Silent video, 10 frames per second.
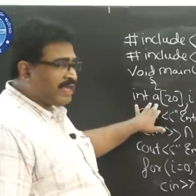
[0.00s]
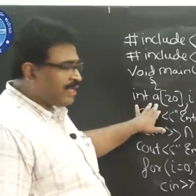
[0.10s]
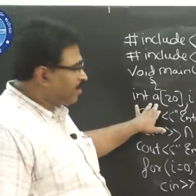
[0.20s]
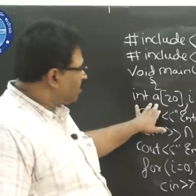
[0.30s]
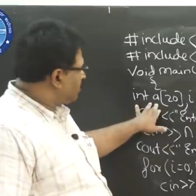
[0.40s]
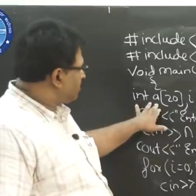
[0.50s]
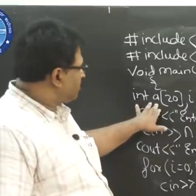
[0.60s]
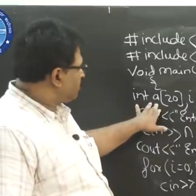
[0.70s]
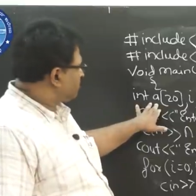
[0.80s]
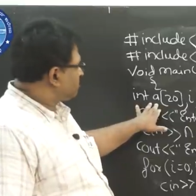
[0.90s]
A,
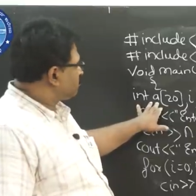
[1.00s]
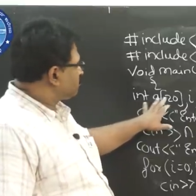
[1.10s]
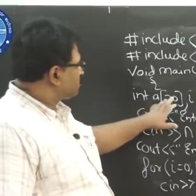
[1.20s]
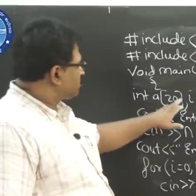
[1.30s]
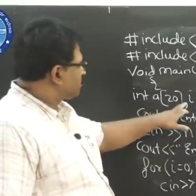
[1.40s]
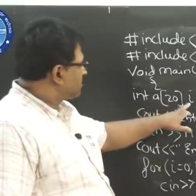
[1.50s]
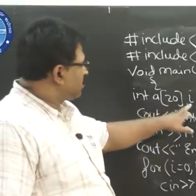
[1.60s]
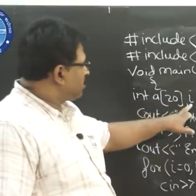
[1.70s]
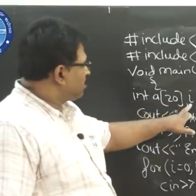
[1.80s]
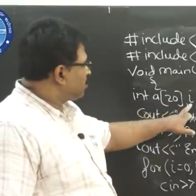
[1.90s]

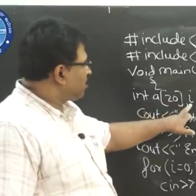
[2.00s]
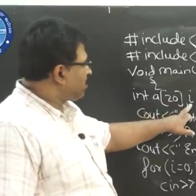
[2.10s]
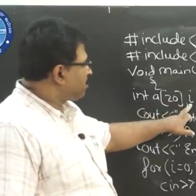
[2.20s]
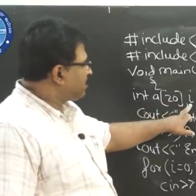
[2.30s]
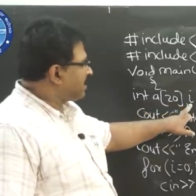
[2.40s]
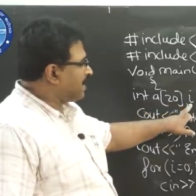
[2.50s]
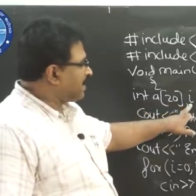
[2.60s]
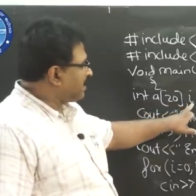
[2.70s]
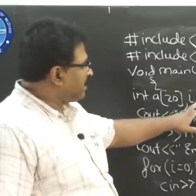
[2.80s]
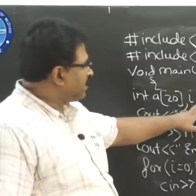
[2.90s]
the variable
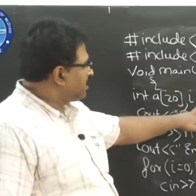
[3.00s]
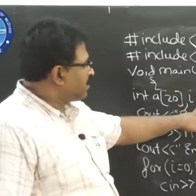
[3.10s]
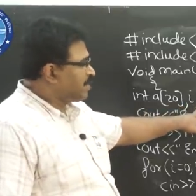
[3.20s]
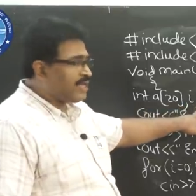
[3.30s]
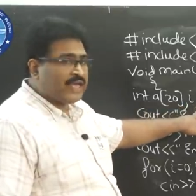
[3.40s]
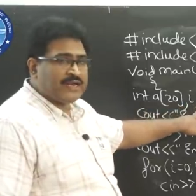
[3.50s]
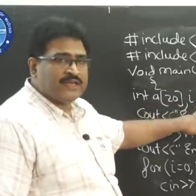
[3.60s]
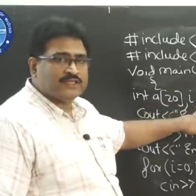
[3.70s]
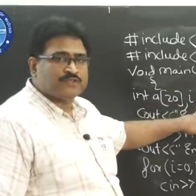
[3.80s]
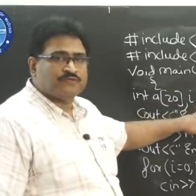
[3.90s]
i,
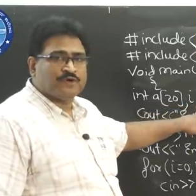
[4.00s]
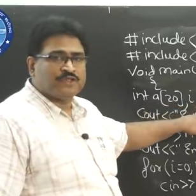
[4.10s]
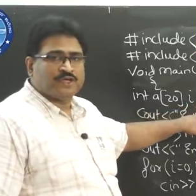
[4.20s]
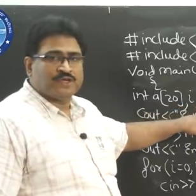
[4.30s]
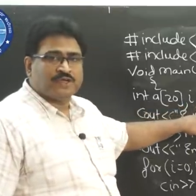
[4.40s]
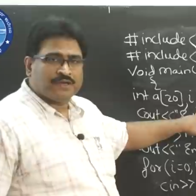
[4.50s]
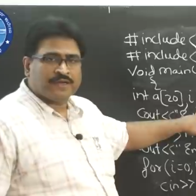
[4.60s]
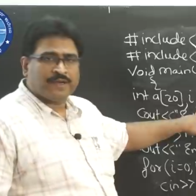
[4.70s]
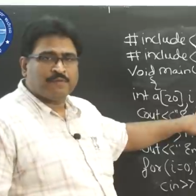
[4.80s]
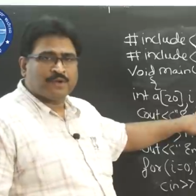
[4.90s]
n is for the
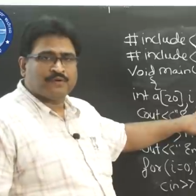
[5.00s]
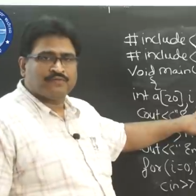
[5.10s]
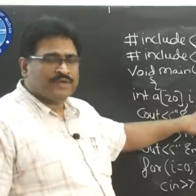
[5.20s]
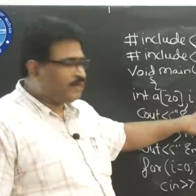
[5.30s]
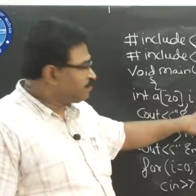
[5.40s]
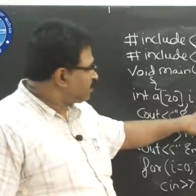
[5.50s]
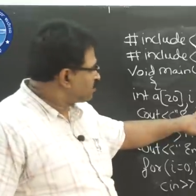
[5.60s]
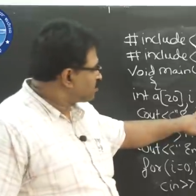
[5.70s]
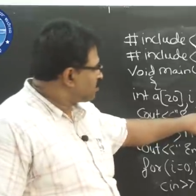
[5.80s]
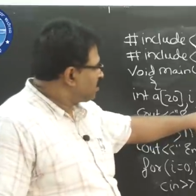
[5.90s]
number of
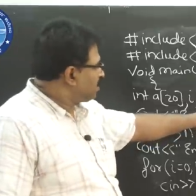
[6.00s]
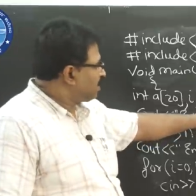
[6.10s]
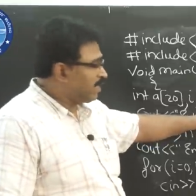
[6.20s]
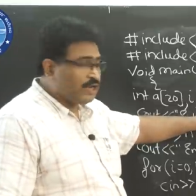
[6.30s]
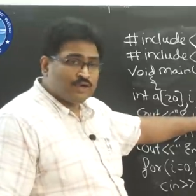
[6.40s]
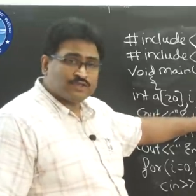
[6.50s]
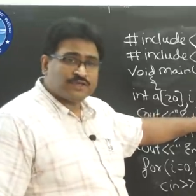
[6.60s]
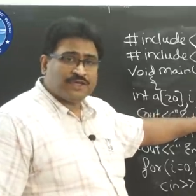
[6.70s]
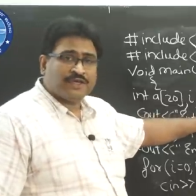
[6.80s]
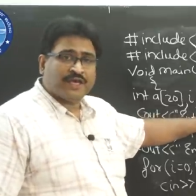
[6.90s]
elements,
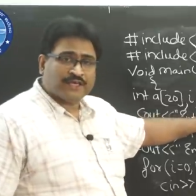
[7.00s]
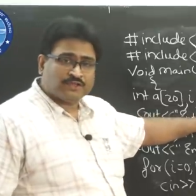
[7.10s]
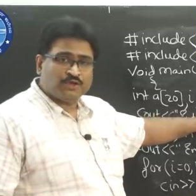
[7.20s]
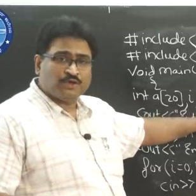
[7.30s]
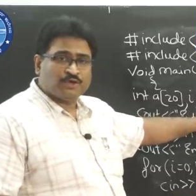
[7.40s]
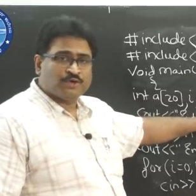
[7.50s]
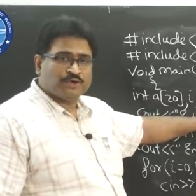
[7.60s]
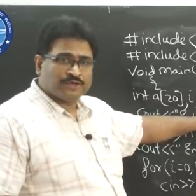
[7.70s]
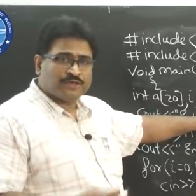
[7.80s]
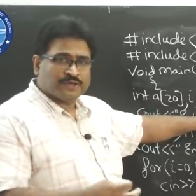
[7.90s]
LOC as you know
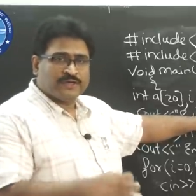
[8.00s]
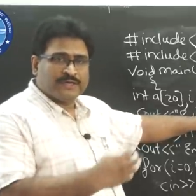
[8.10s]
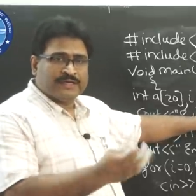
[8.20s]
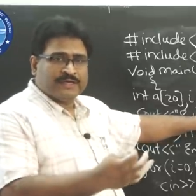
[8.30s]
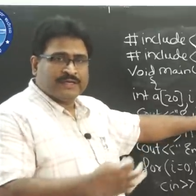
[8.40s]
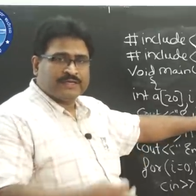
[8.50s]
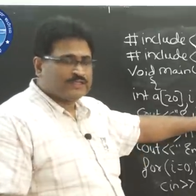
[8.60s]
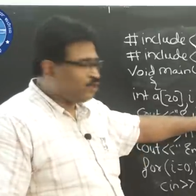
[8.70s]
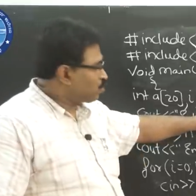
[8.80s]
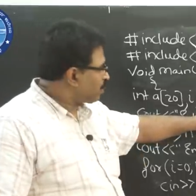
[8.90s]

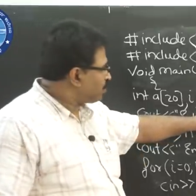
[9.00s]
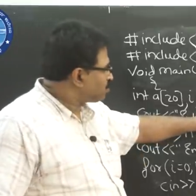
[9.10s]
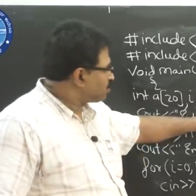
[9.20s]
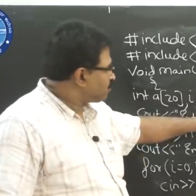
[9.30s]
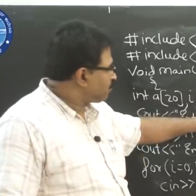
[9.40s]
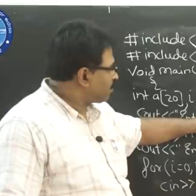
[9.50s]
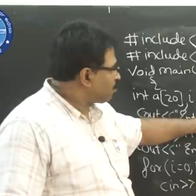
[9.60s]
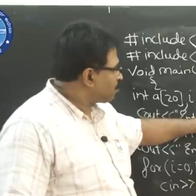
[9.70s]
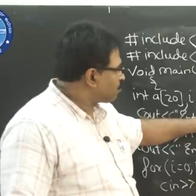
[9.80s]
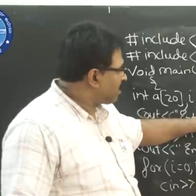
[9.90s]
is a location we are
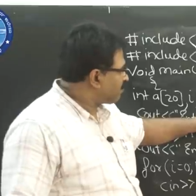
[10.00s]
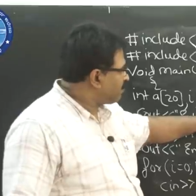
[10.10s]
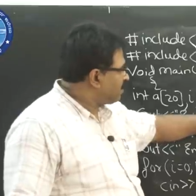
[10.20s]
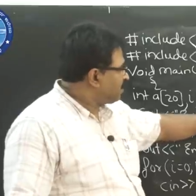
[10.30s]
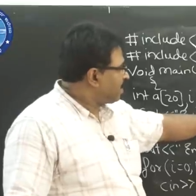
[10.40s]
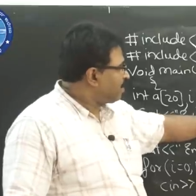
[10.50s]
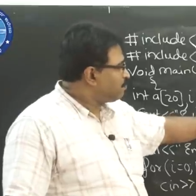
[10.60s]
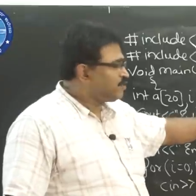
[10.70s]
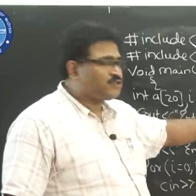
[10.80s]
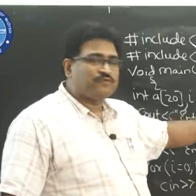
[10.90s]
going to have,
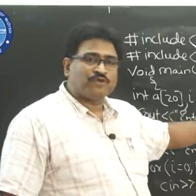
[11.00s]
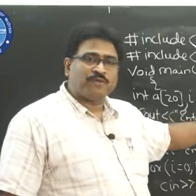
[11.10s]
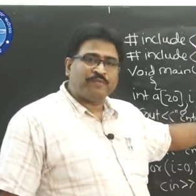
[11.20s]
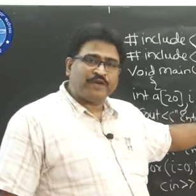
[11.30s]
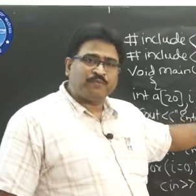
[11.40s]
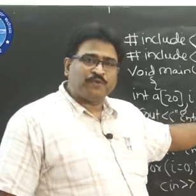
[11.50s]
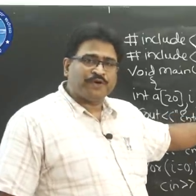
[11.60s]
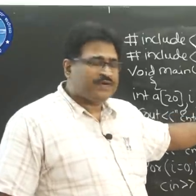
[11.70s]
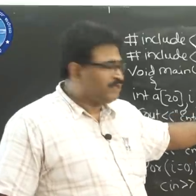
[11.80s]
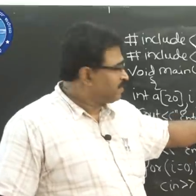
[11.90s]
m is for the
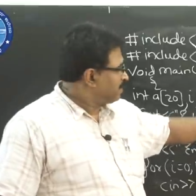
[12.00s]
midpoint,